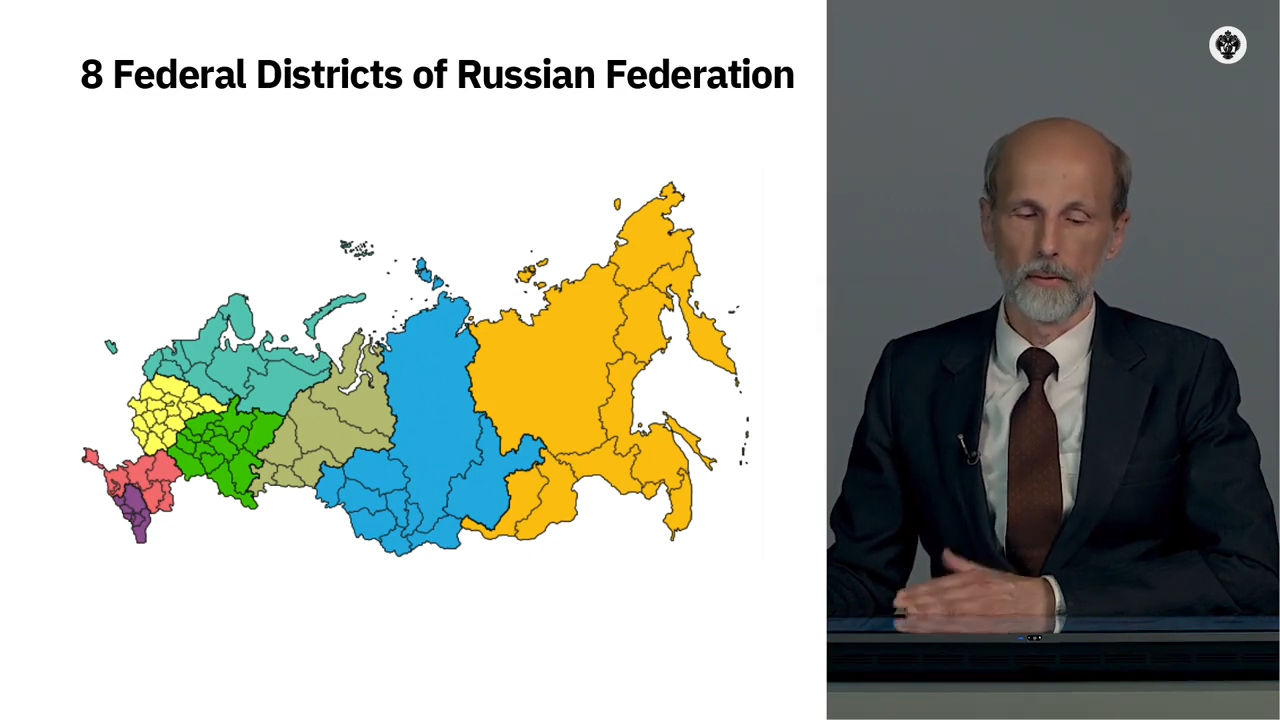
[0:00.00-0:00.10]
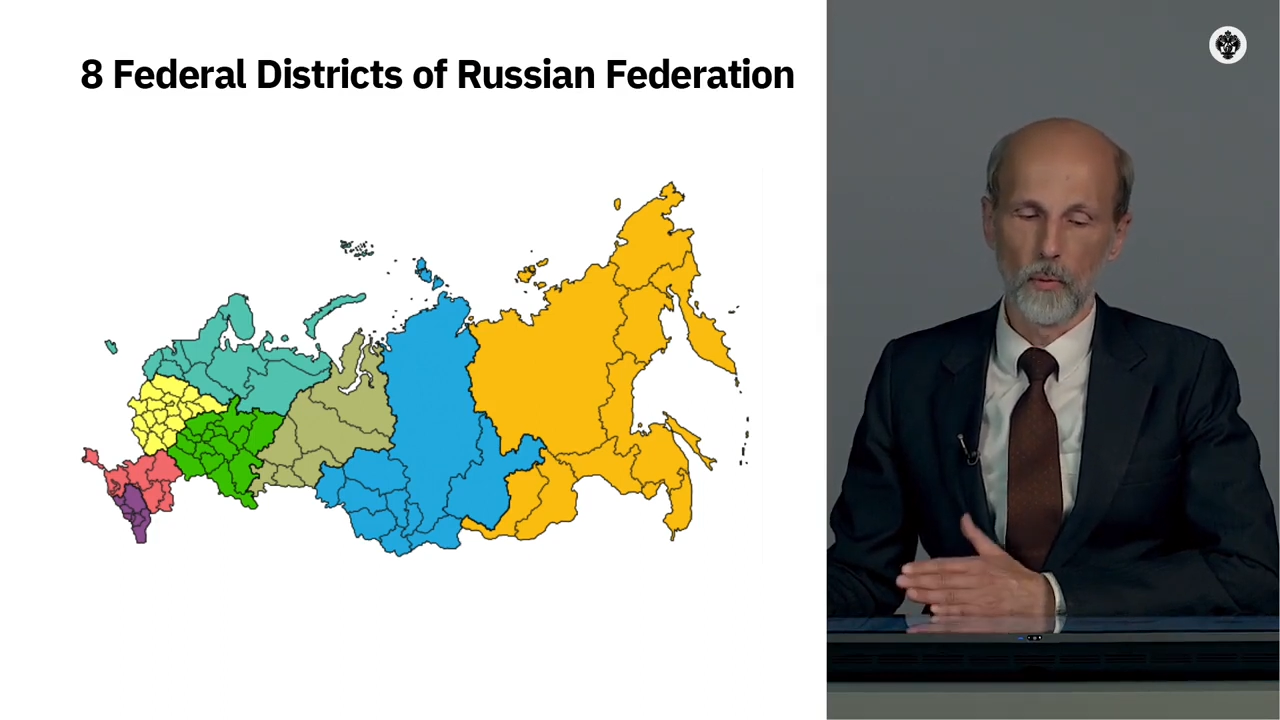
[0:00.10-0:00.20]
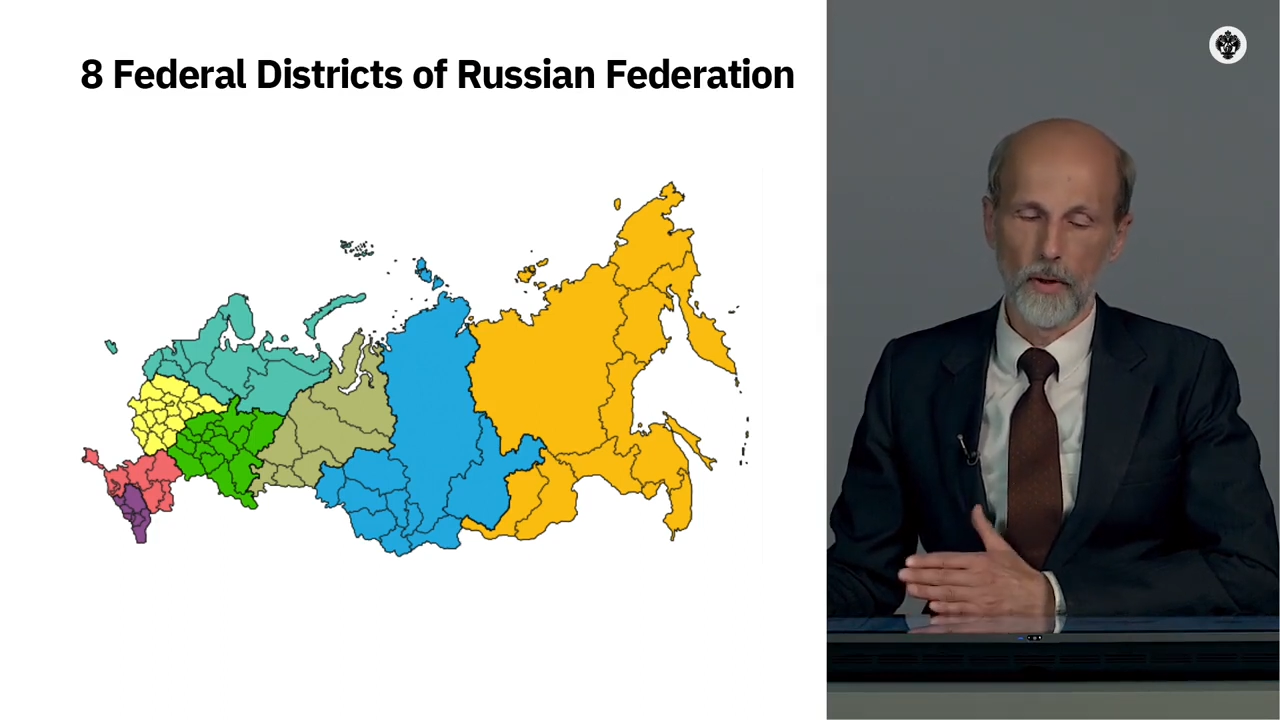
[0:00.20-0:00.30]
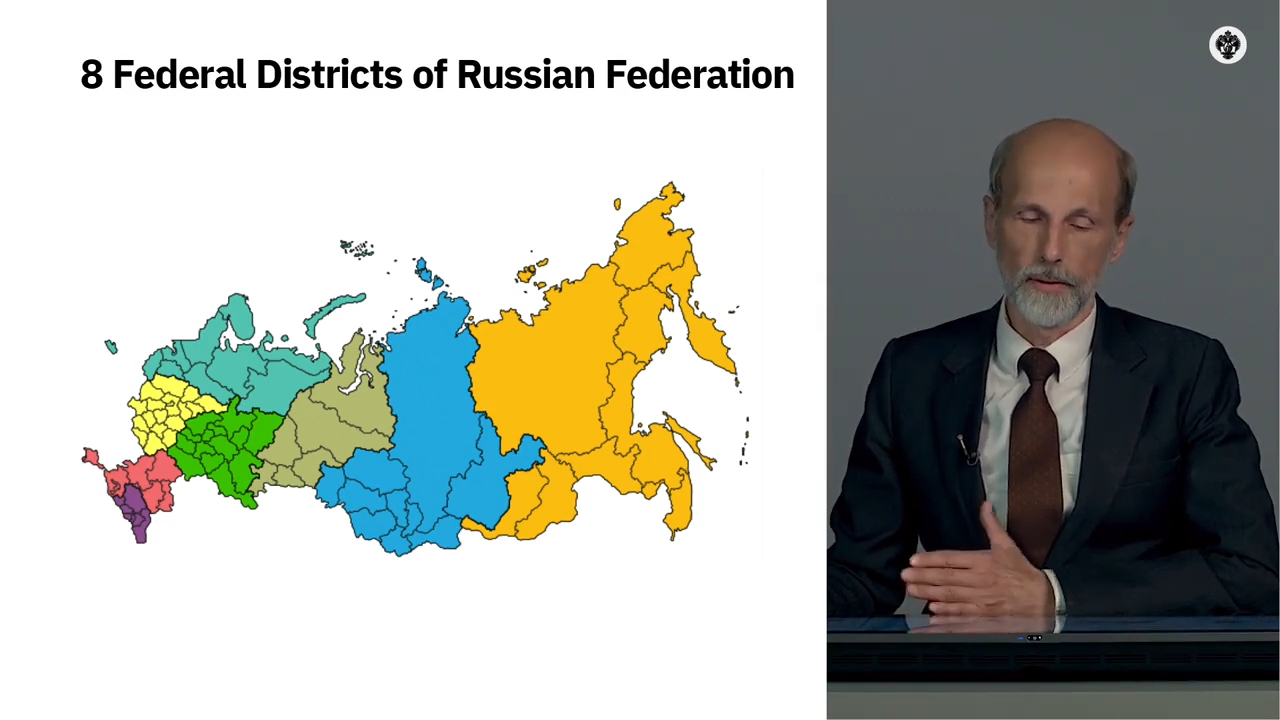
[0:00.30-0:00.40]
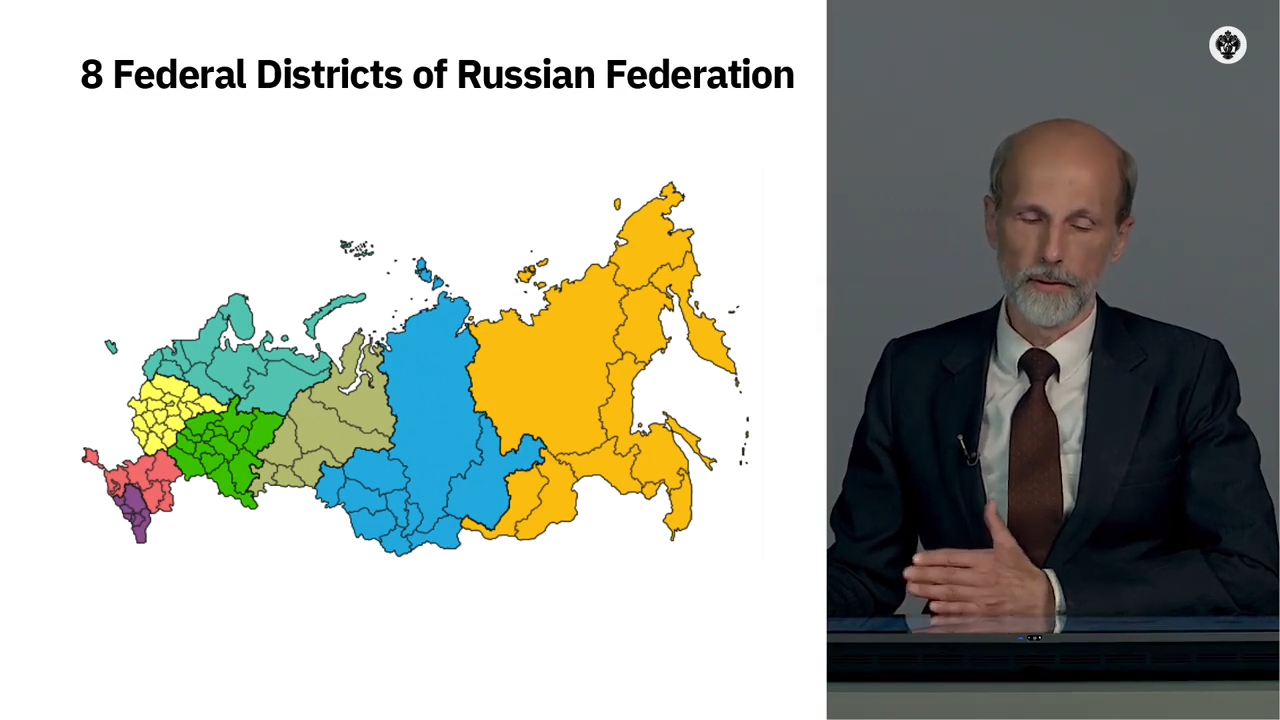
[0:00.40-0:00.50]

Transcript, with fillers: wise